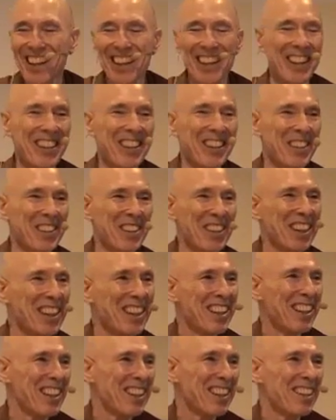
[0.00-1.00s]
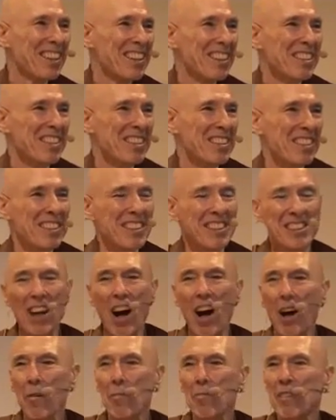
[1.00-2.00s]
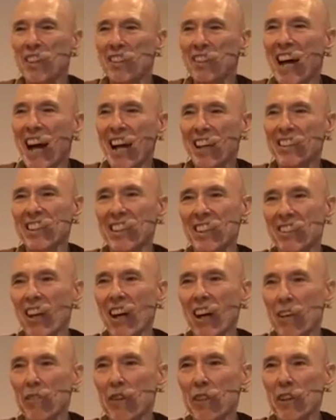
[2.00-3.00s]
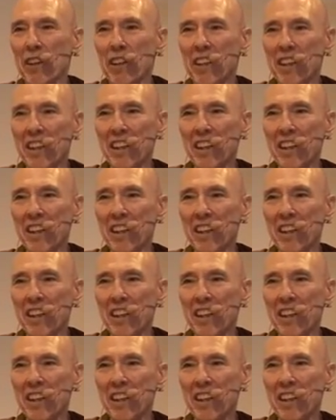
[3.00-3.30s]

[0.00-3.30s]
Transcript: you know, Tom the taxi driver.